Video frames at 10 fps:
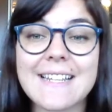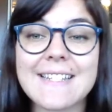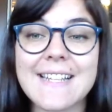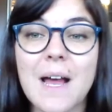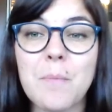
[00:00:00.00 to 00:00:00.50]

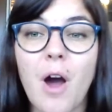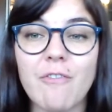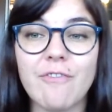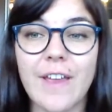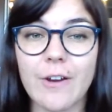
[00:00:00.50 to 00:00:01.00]
sum of
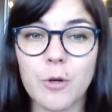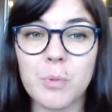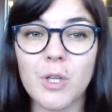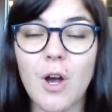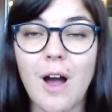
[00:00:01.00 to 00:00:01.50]

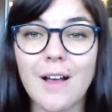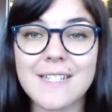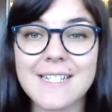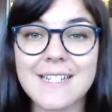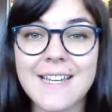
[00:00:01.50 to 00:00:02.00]
variable
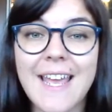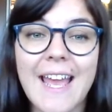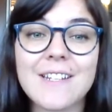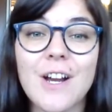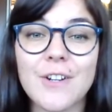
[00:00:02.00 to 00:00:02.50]
cost
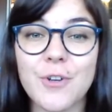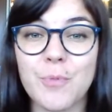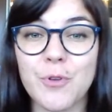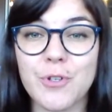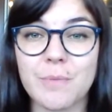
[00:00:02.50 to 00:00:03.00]
and
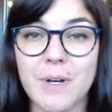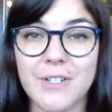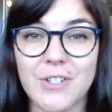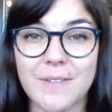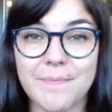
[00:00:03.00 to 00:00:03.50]
contribution
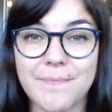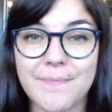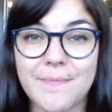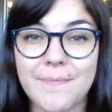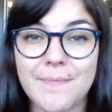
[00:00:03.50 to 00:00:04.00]
margin.
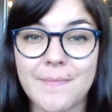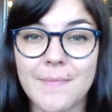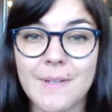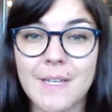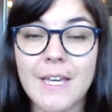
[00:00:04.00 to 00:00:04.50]

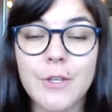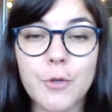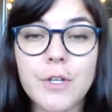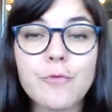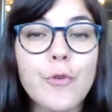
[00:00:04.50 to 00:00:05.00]
You
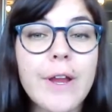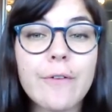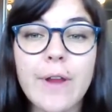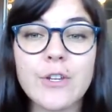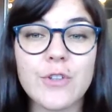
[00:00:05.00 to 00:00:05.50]
can
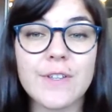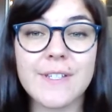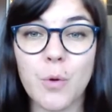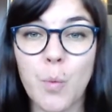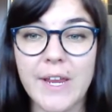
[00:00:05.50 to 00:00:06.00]
rearrange this
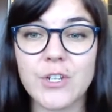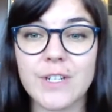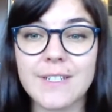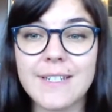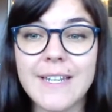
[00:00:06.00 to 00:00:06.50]

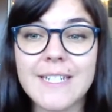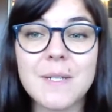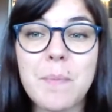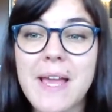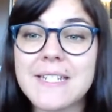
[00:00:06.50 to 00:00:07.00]
equation
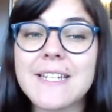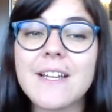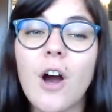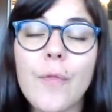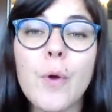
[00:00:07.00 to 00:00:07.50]
depending
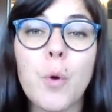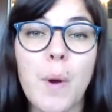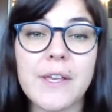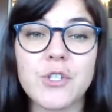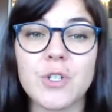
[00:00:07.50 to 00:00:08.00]
on the
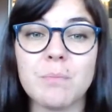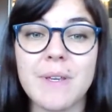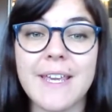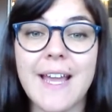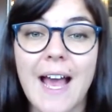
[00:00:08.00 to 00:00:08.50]
question
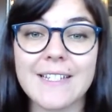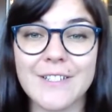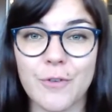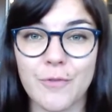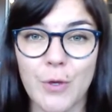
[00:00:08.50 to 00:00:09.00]
being asked
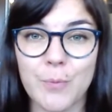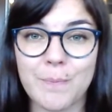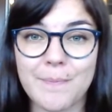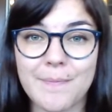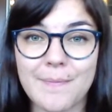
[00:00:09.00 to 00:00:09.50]
of you.
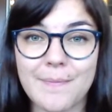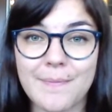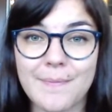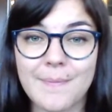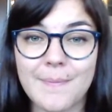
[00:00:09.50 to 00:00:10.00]

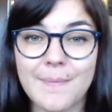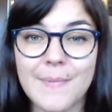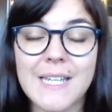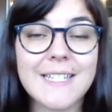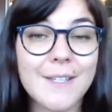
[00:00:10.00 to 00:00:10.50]

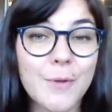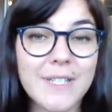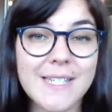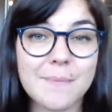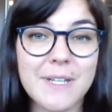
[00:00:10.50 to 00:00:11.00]
Let's look
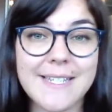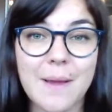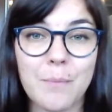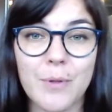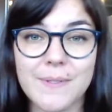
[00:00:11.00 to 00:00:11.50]
at some
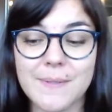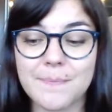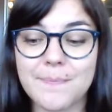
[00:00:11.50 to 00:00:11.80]
examples.